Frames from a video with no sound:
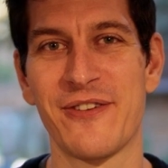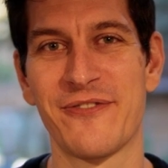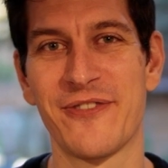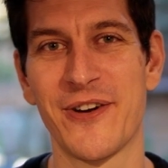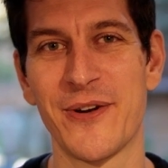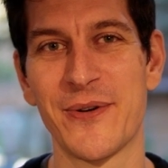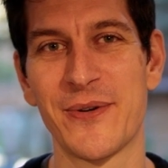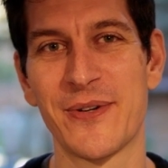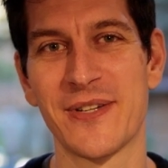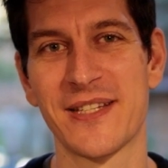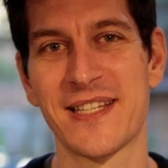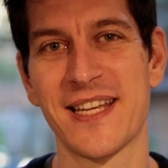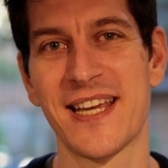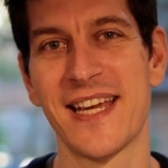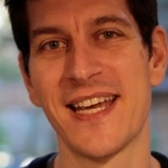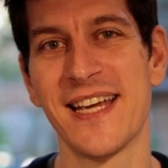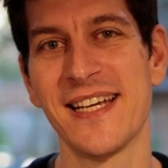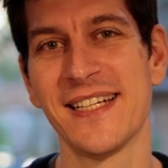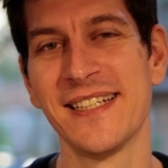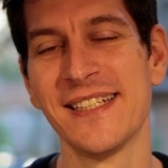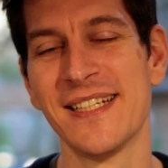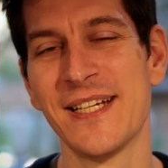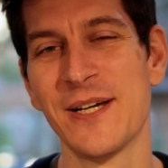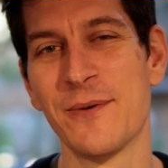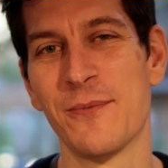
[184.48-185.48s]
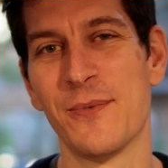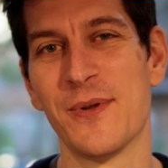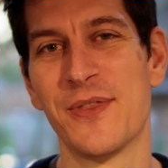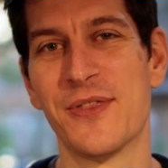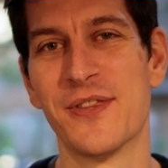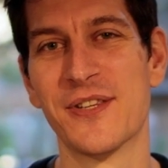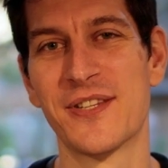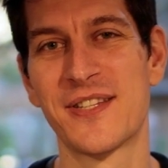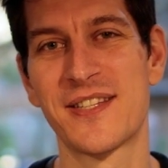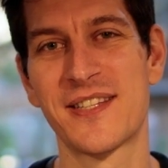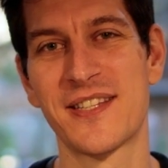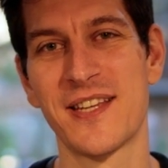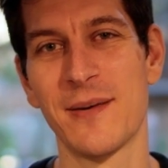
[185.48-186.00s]
focus here with the
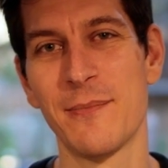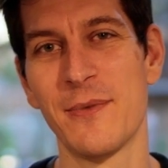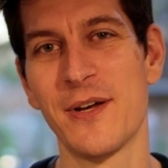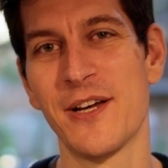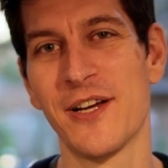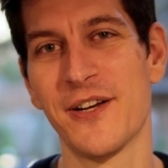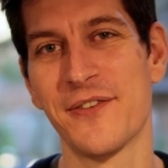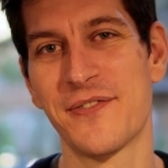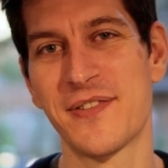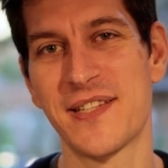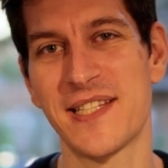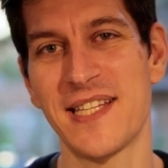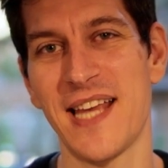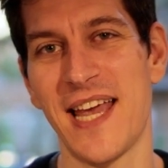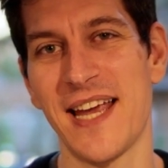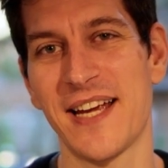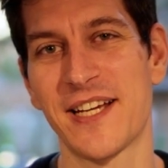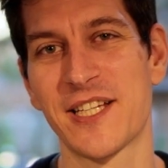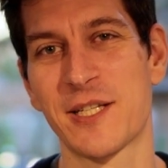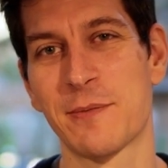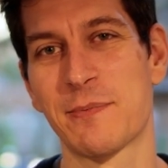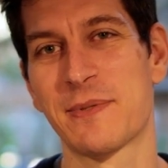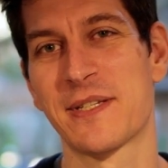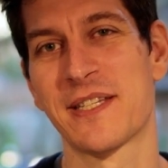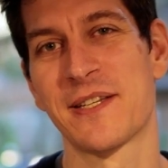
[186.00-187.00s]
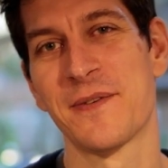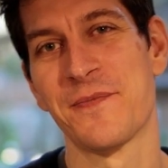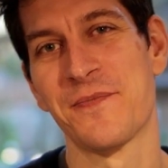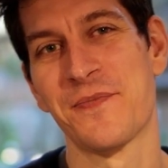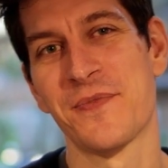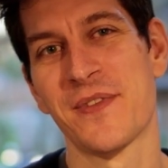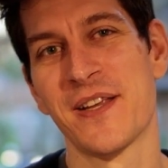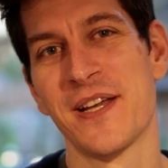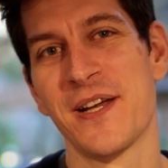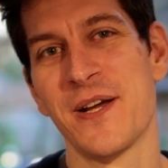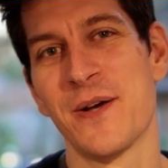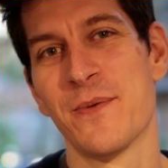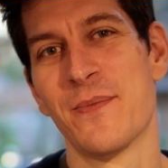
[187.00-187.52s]
Summer of Sexps.
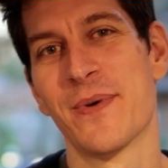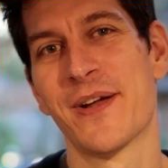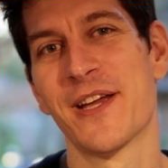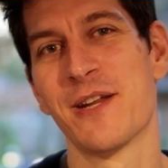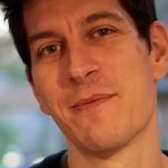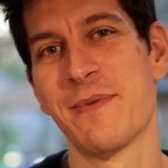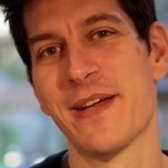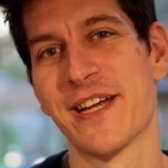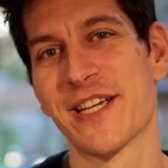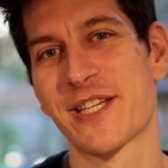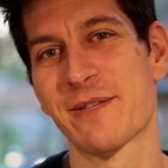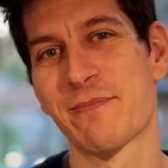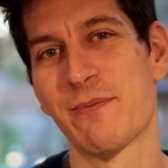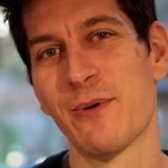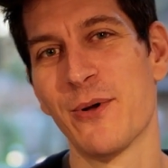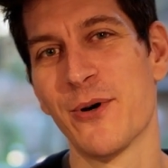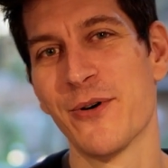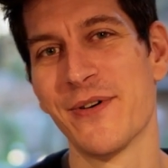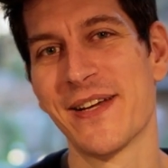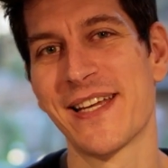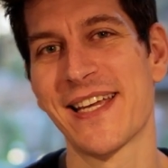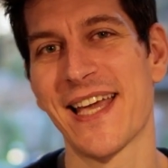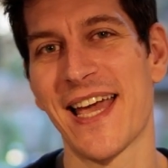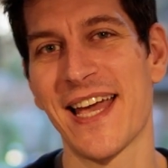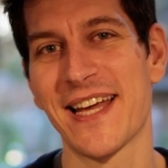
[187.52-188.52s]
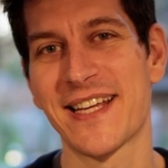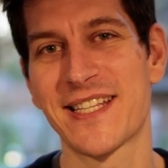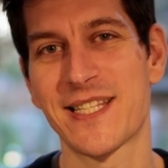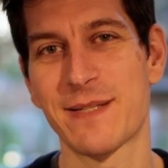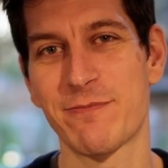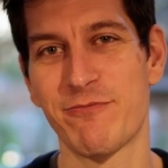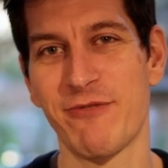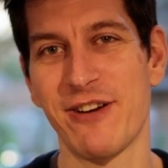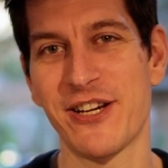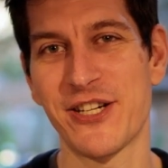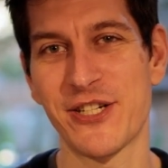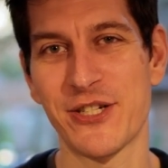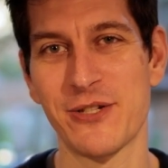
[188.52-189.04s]
We're going to be exploring
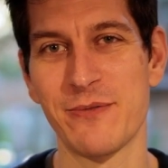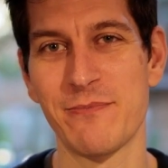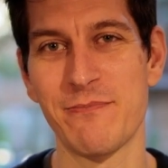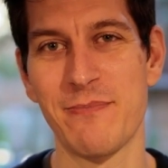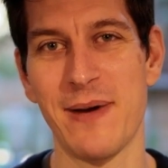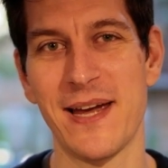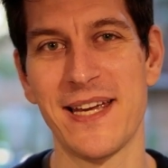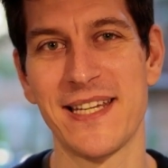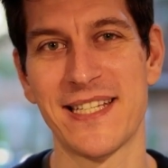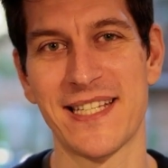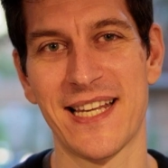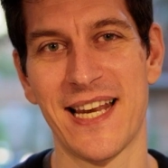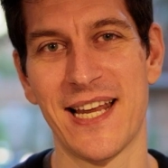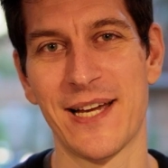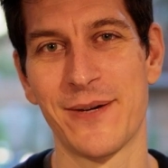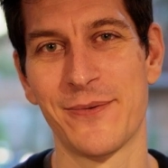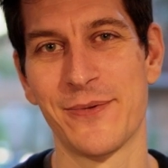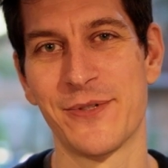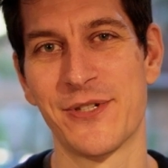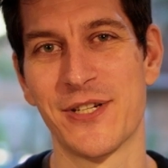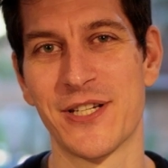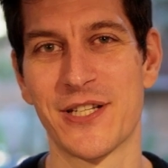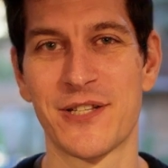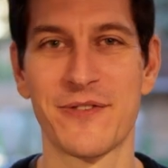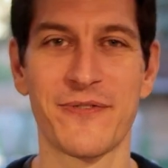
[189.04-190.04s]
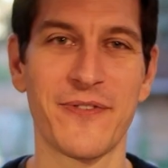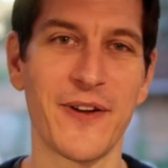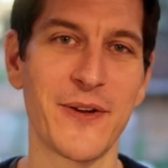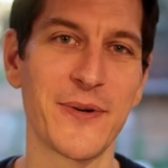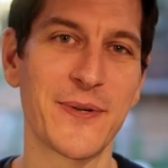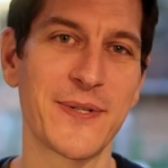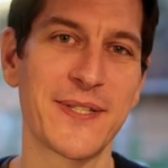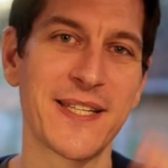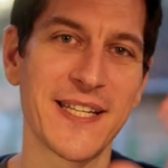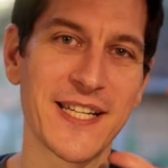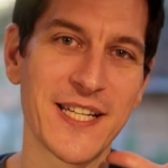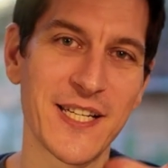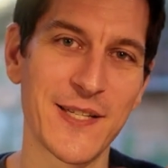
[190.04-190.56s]
expression based languages,
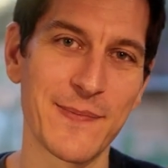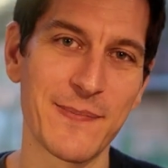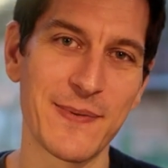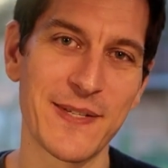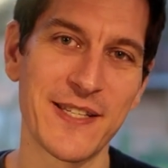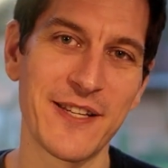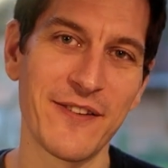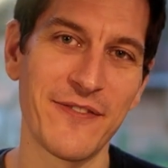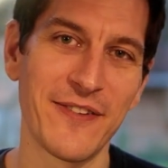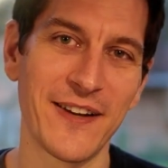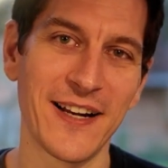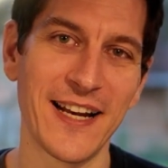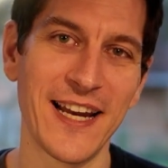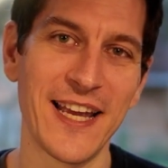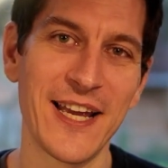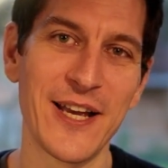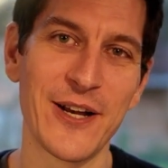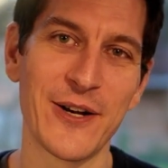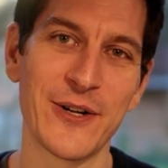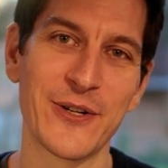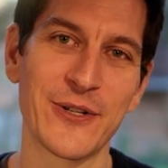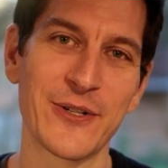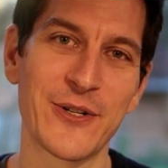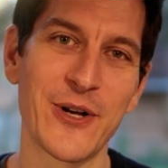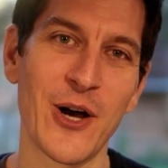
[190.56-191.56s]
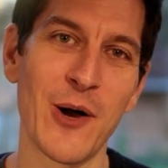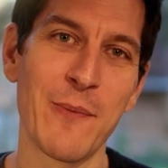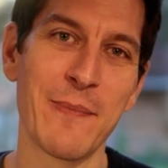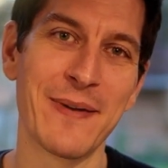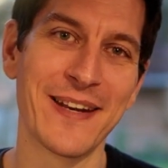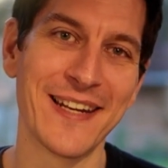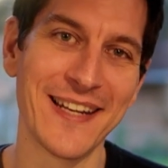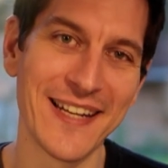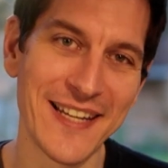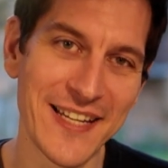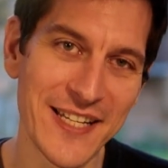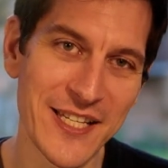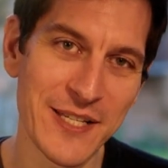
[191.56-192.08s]
focusing specifically on
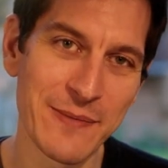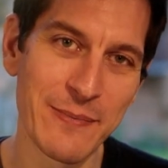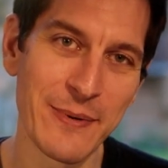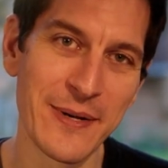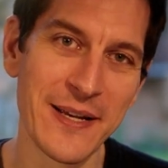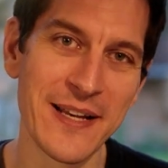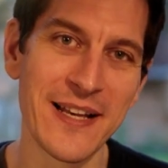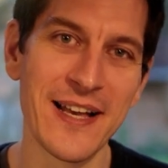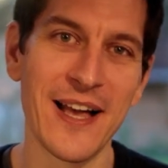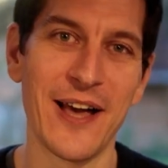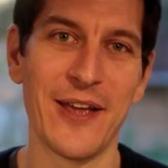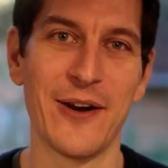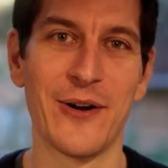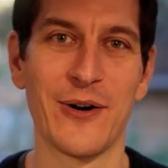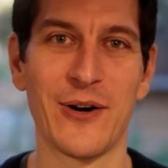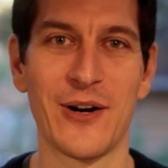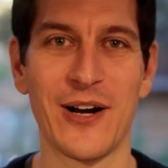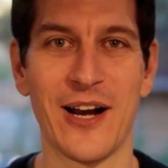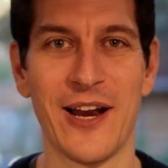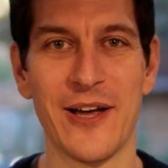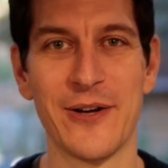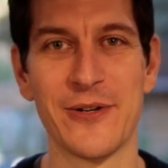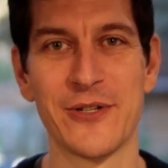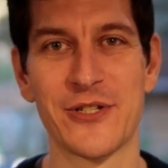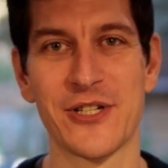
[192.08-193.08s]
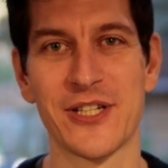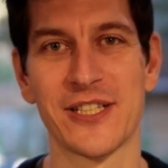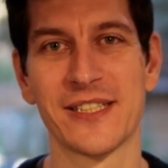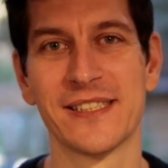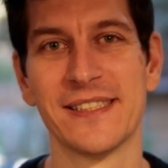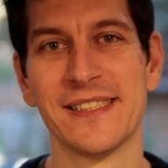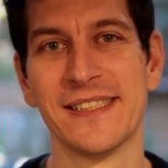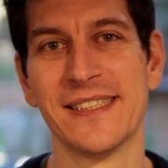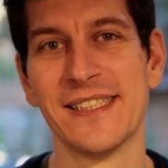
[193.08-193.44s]
Common Lisp and on Clojure